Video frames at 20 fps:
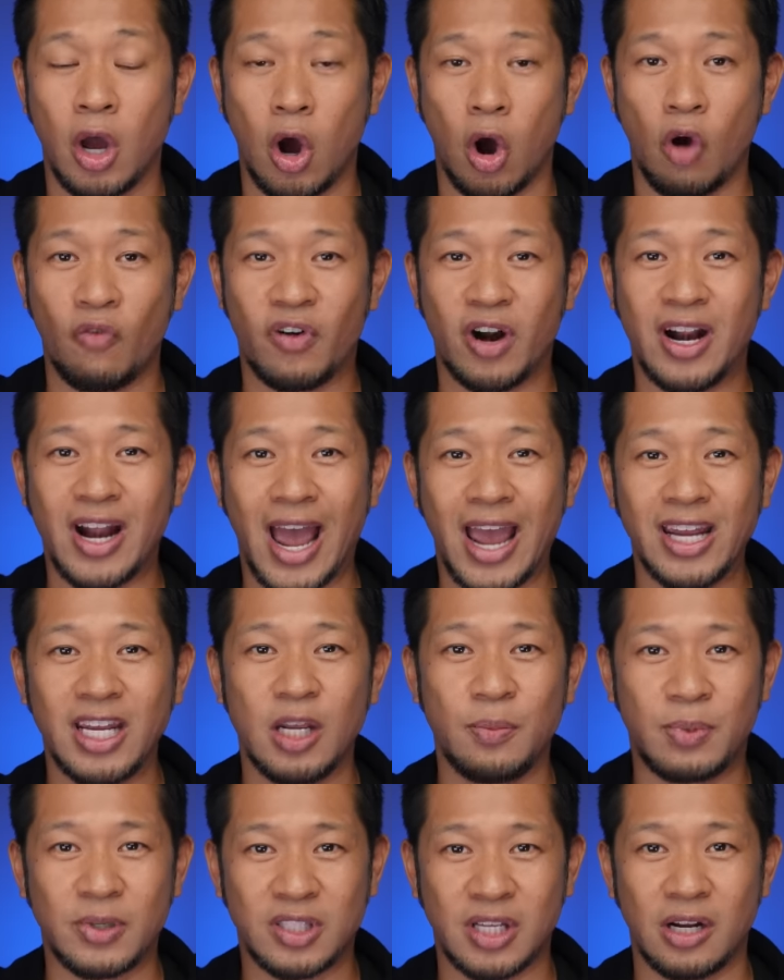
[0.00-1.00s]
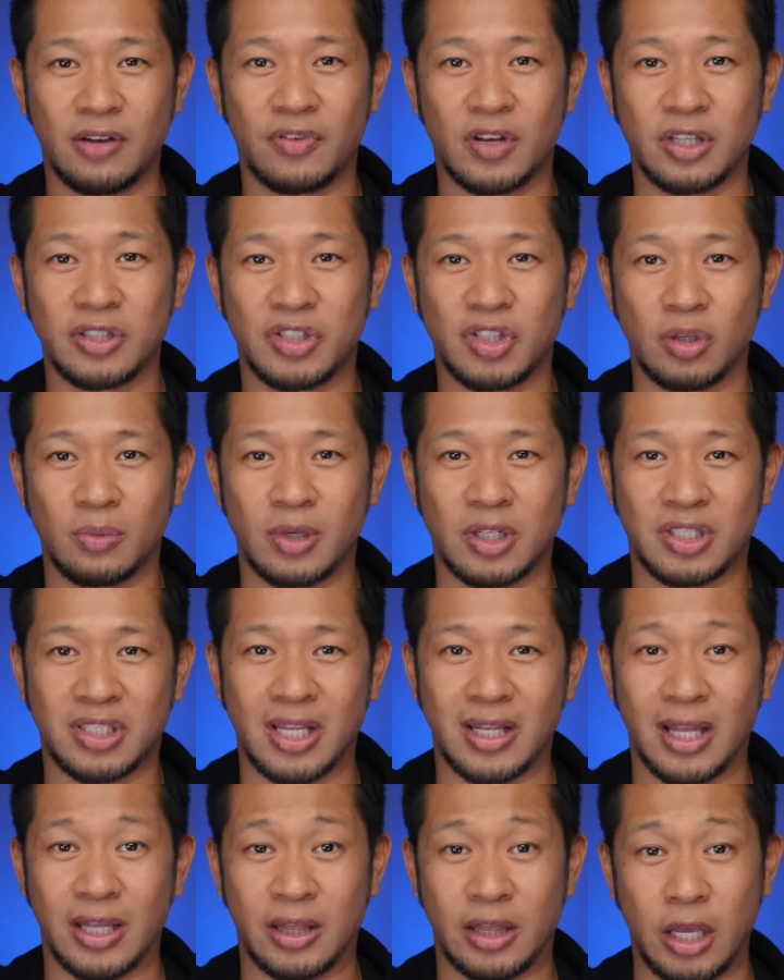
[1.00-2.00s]
over 90% of consumers
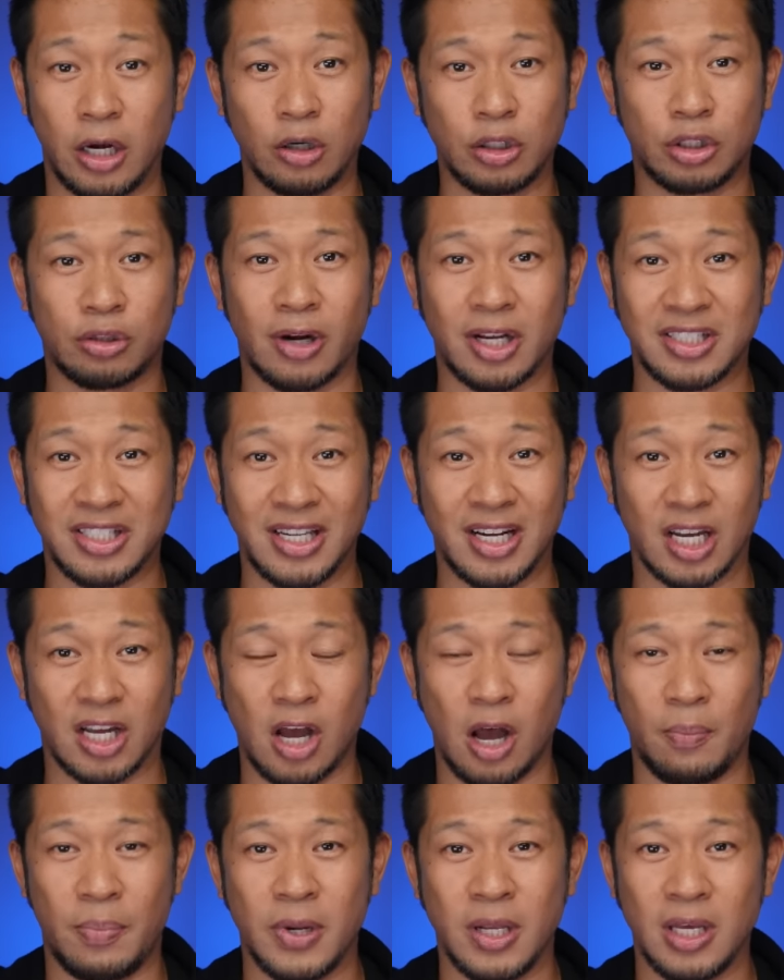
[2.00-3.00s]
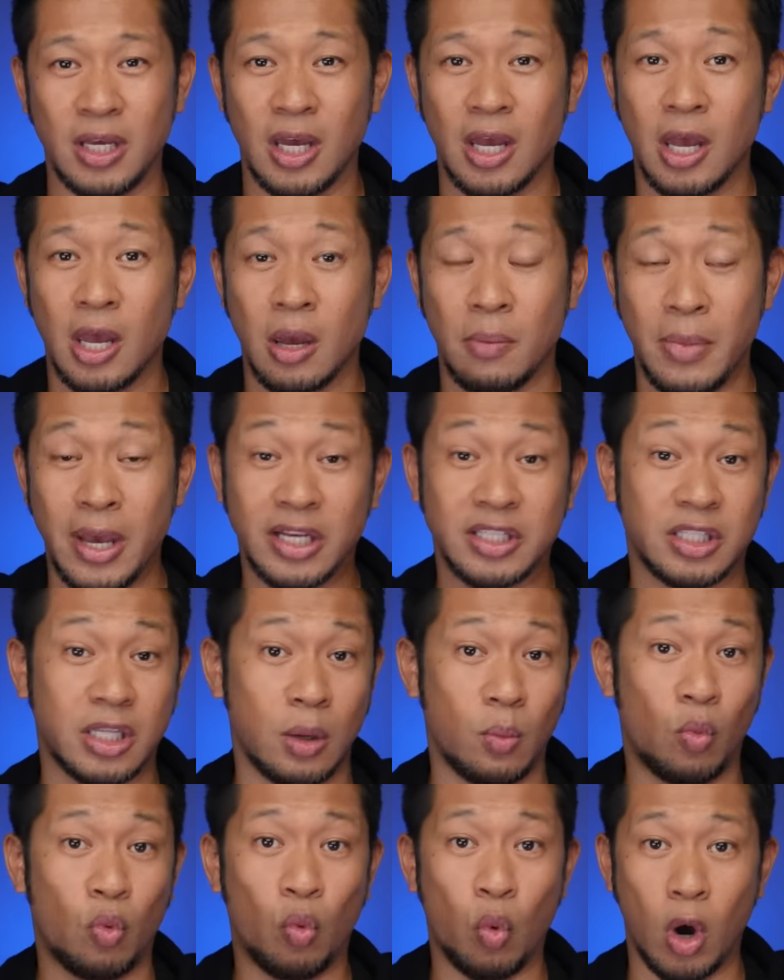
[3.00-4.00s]
said that their trust in a company makes
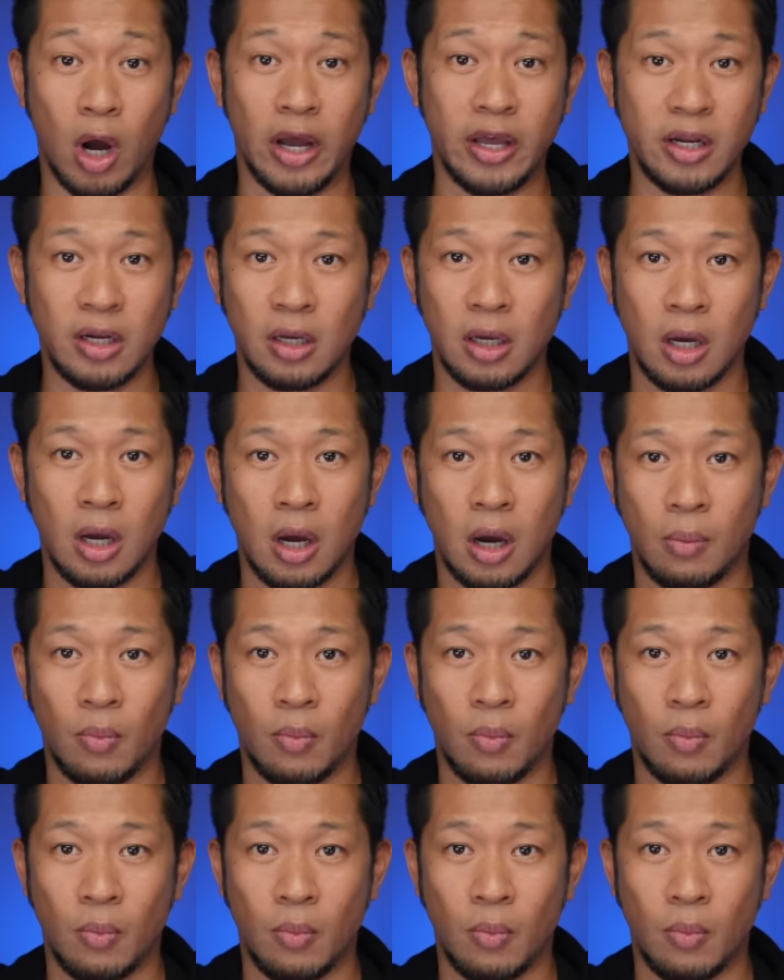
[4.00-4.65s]
them 1,